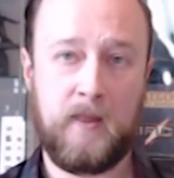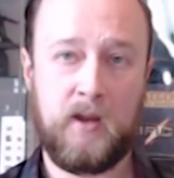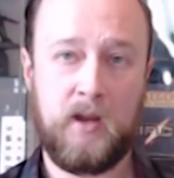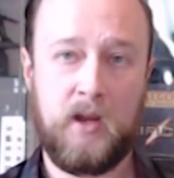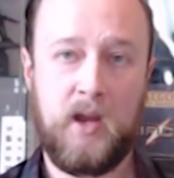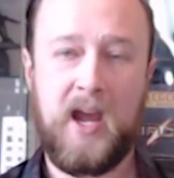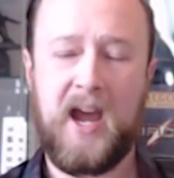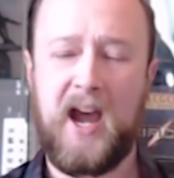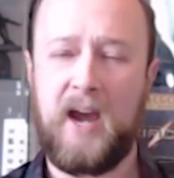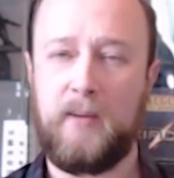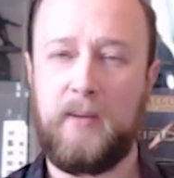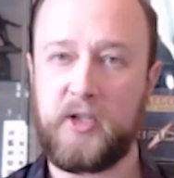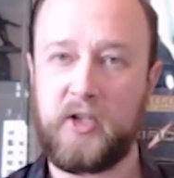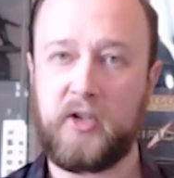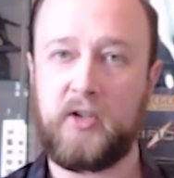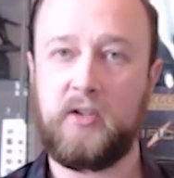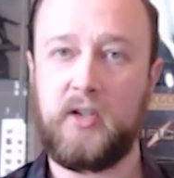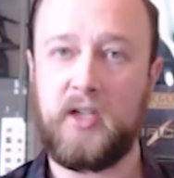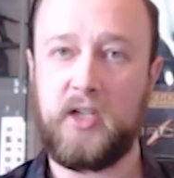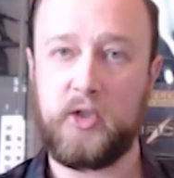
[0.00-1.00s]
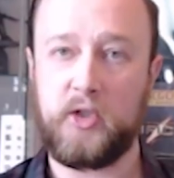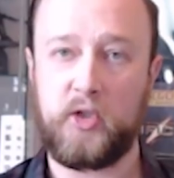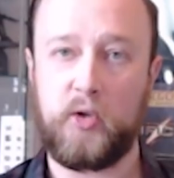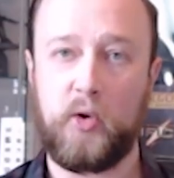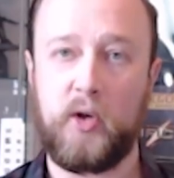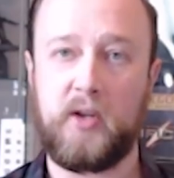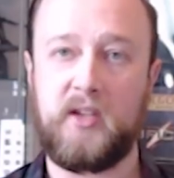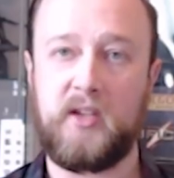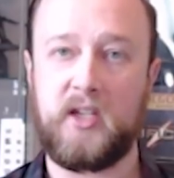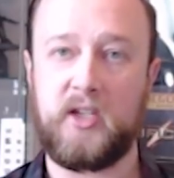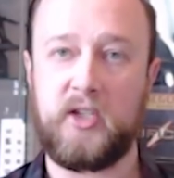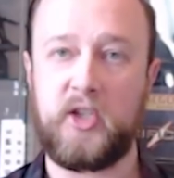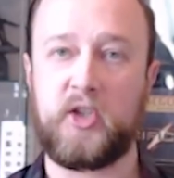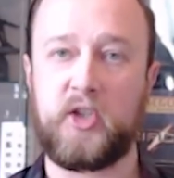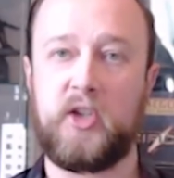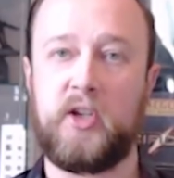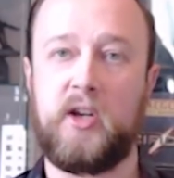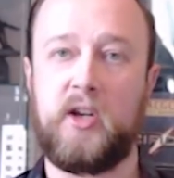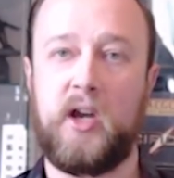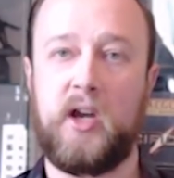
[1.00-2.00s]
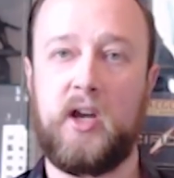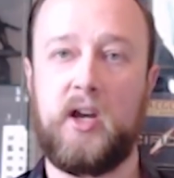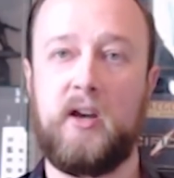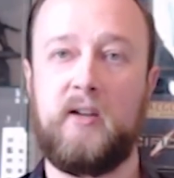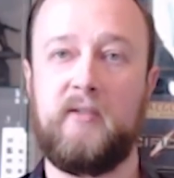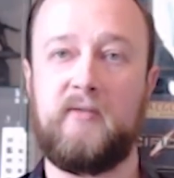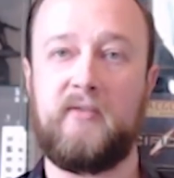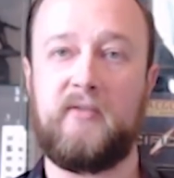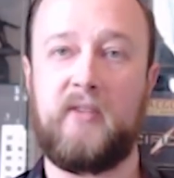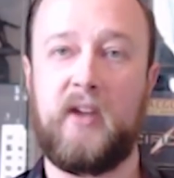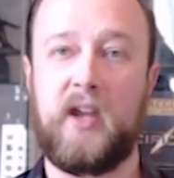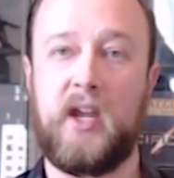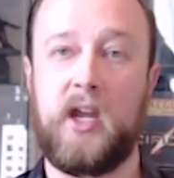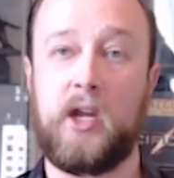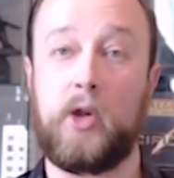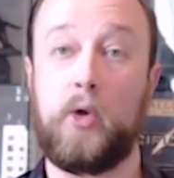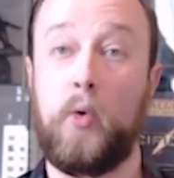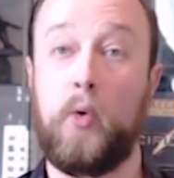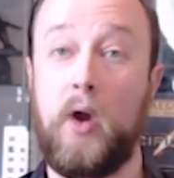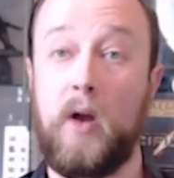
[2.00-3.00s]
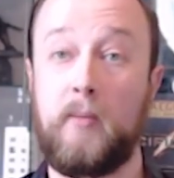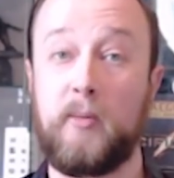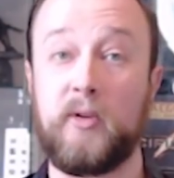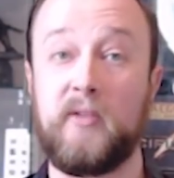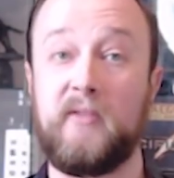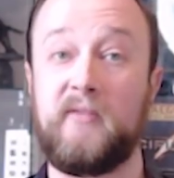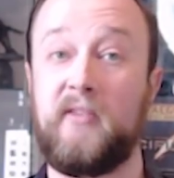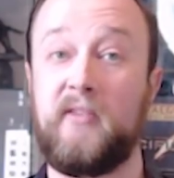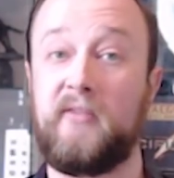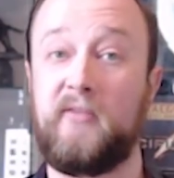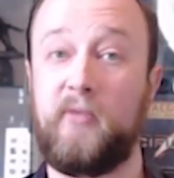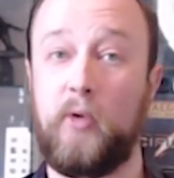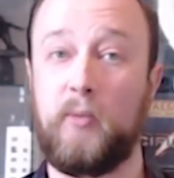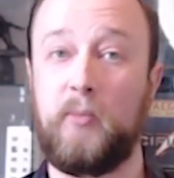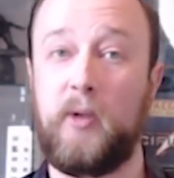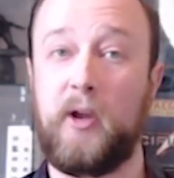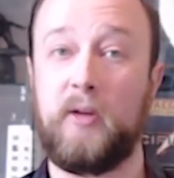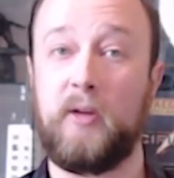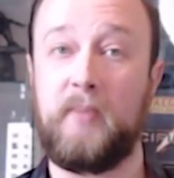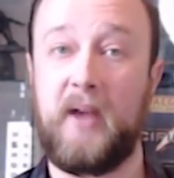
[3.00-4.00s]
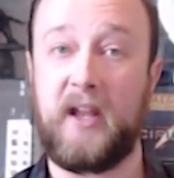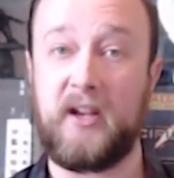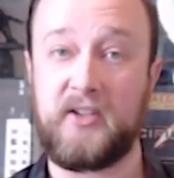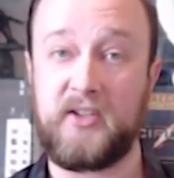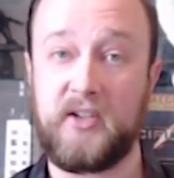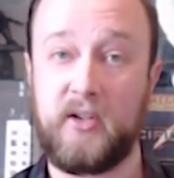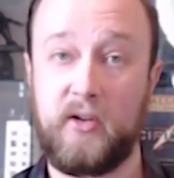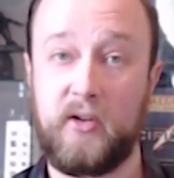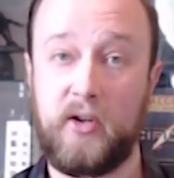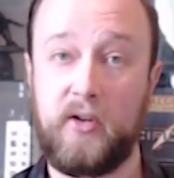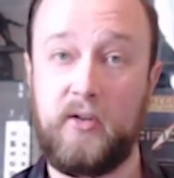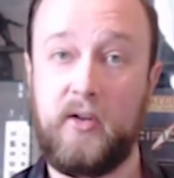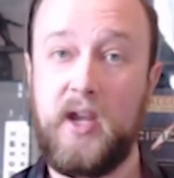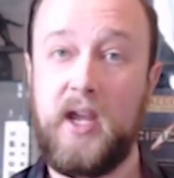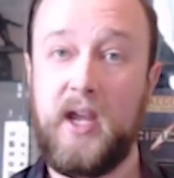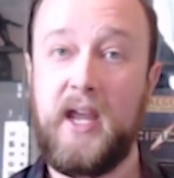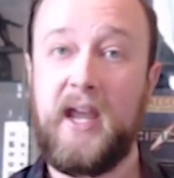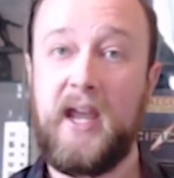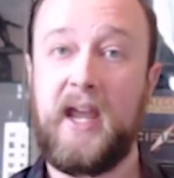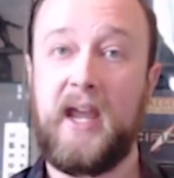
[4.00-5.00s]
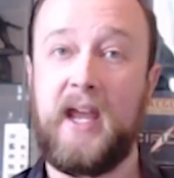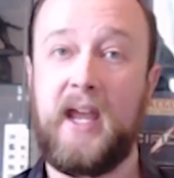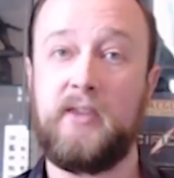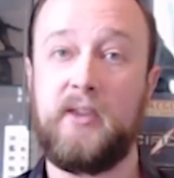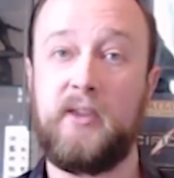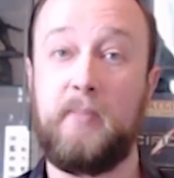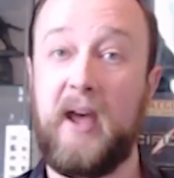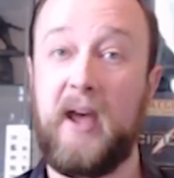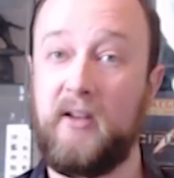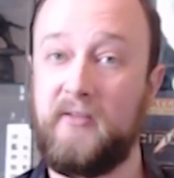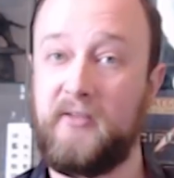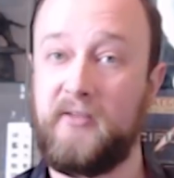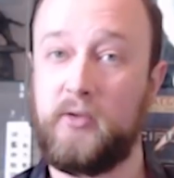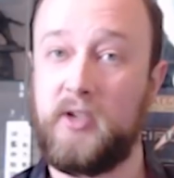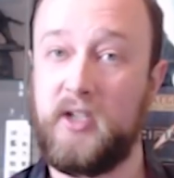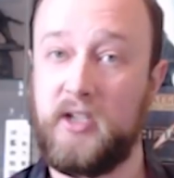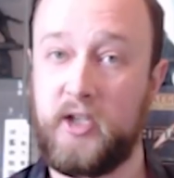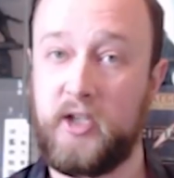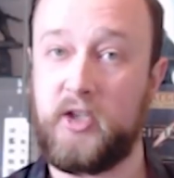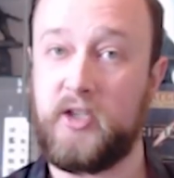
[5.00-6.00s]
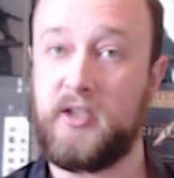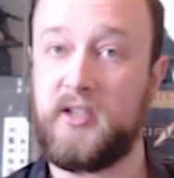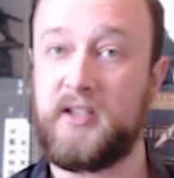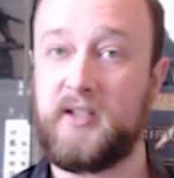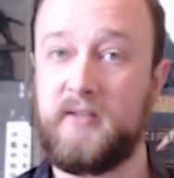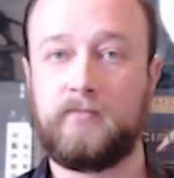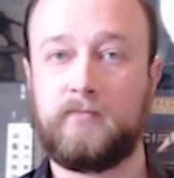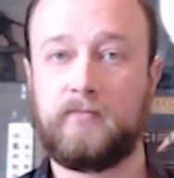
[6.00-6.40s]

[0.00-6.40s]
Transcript: I particularly enjoyed the addition of a cooperative 4-player battle scenario and the battlefield conditions.